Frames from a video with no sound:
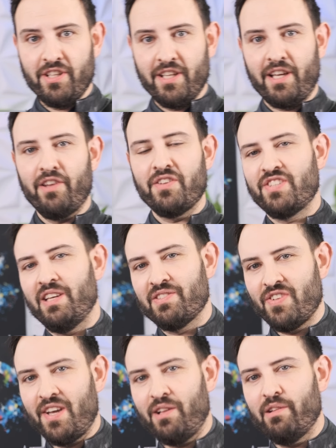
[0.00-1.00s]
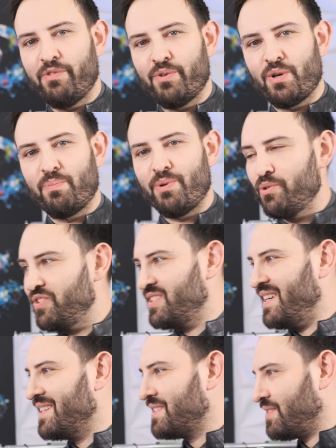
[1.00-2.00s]
like on the sales cycle, if your approach
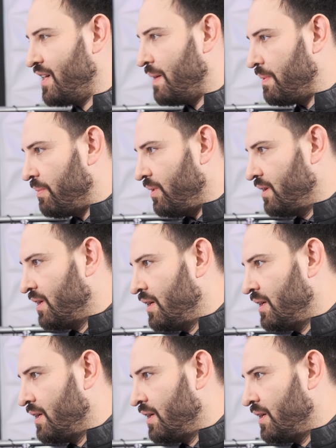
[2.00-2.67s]
is unstoppable,